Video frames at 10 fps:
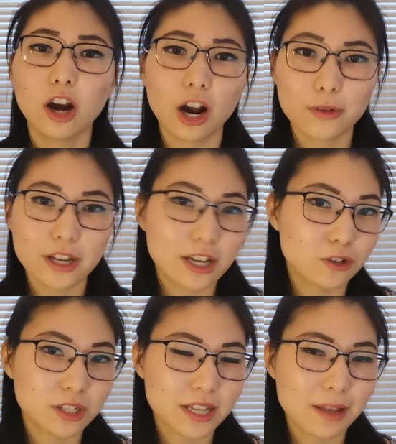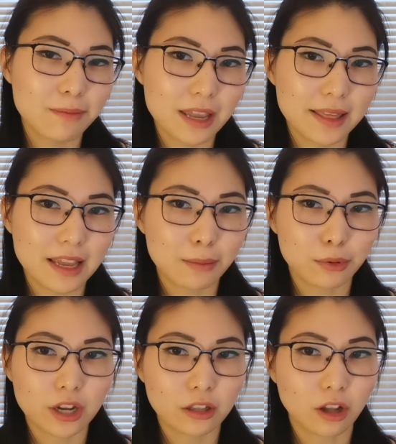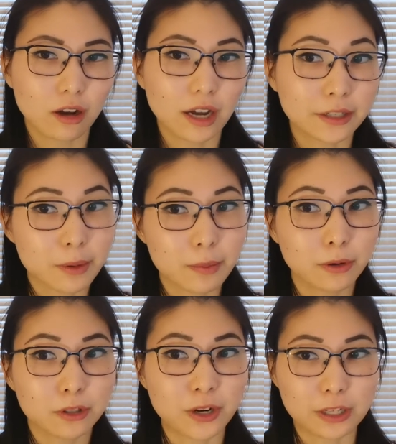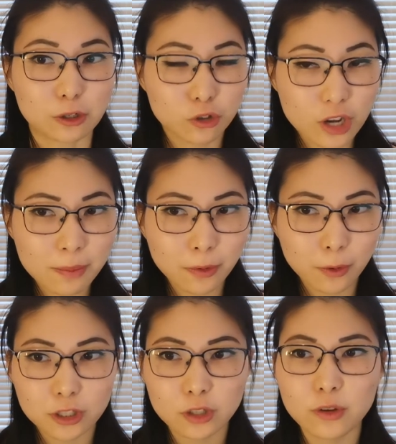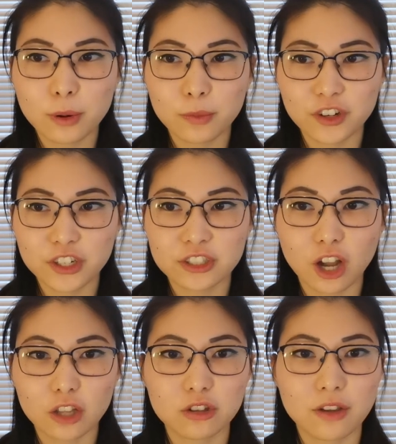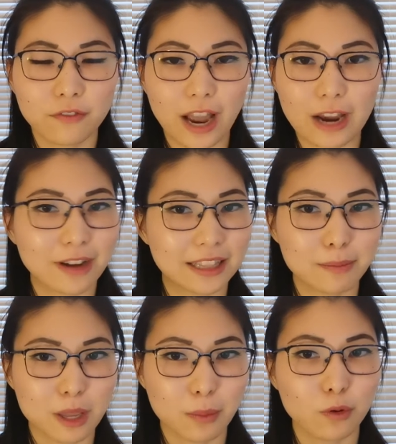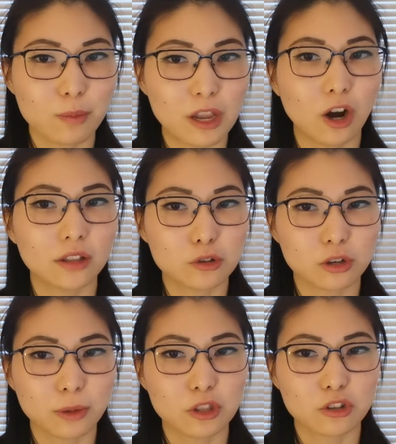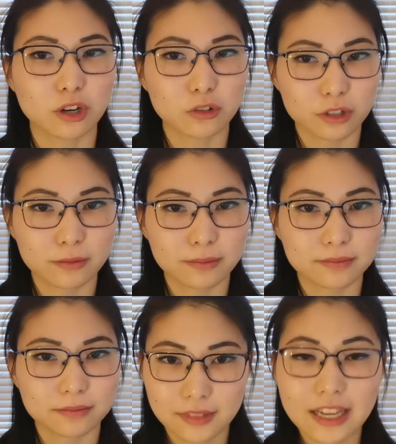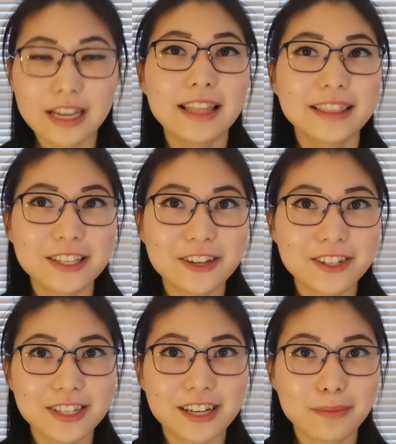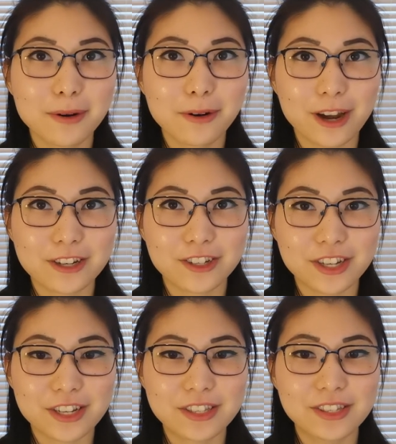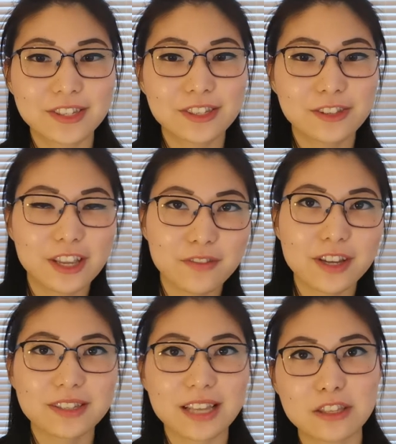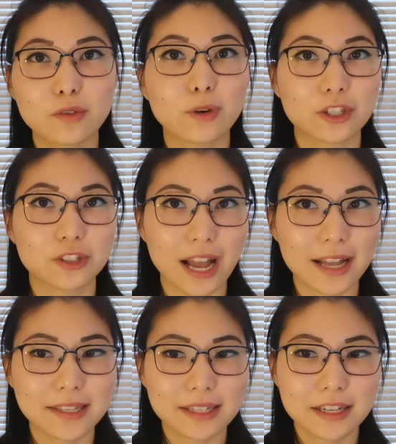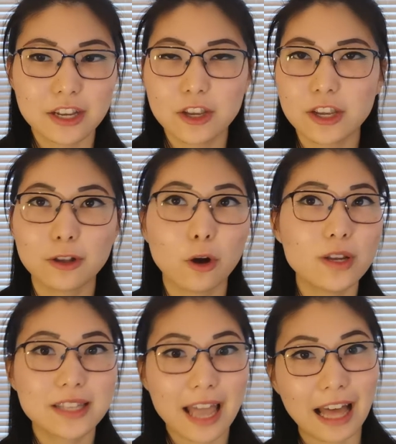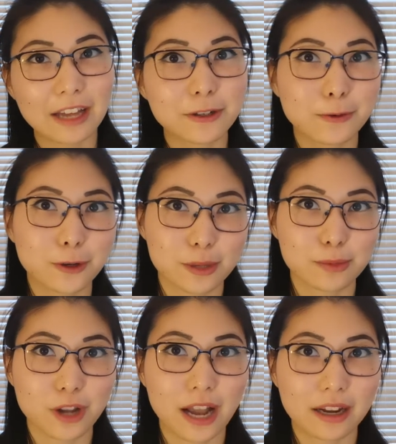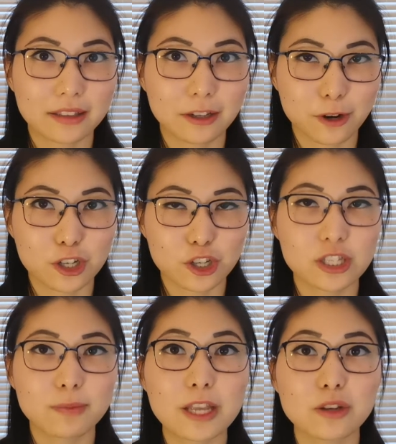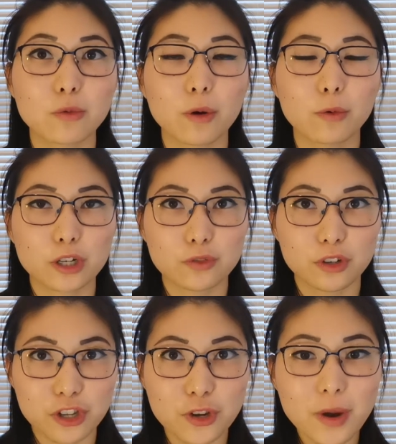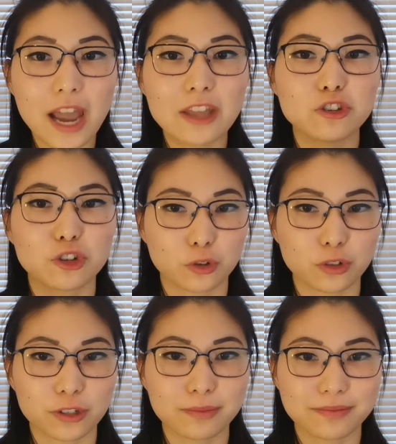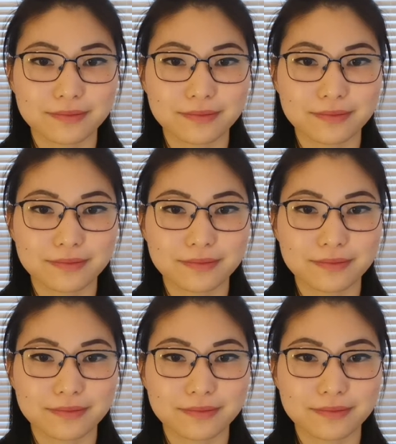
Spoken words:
Are we interested in meeting and bringing along other people during the trip, or do we prefer not to invite random people we meet on the trip into our group? These are just a couple of questions to give you a sense of what to ask. You can always add or subtract the questions based on what works for you and your group.